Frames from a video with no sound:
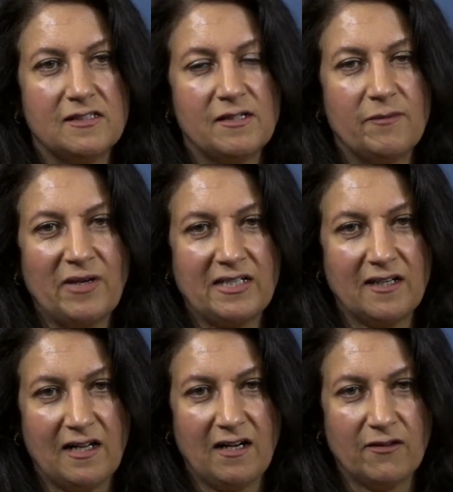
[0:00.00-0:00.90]
mental
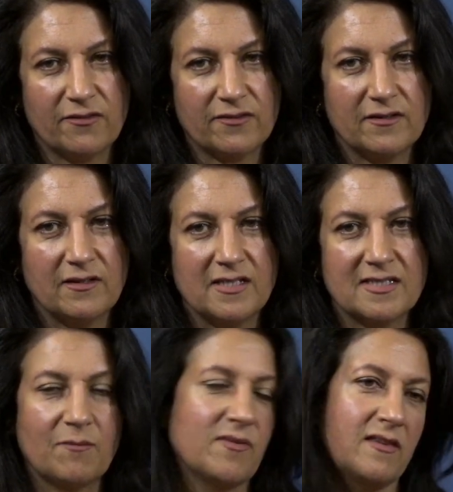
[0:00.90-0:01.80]
health is
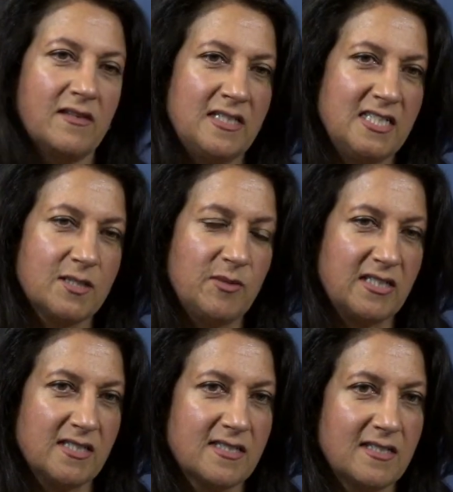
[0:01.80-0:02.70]
something that needs to be
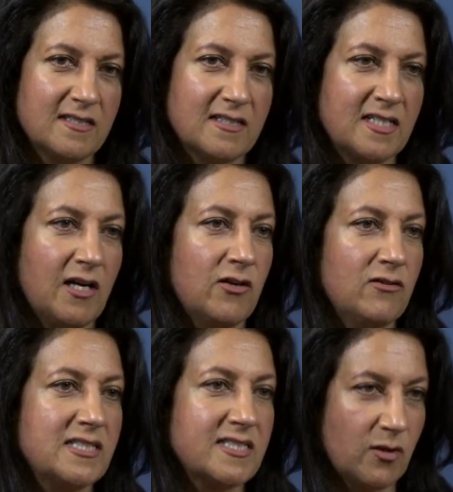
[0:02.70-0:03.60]
considered in a
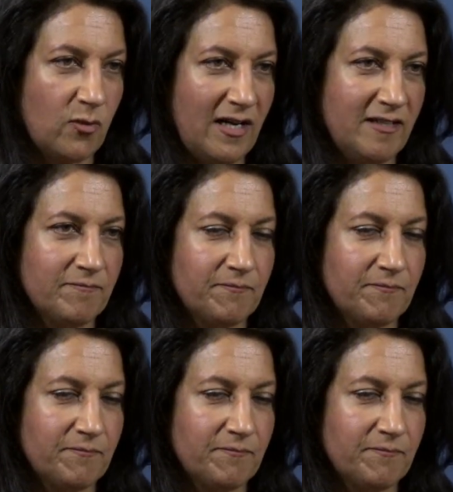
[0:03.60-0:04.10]
holistic way.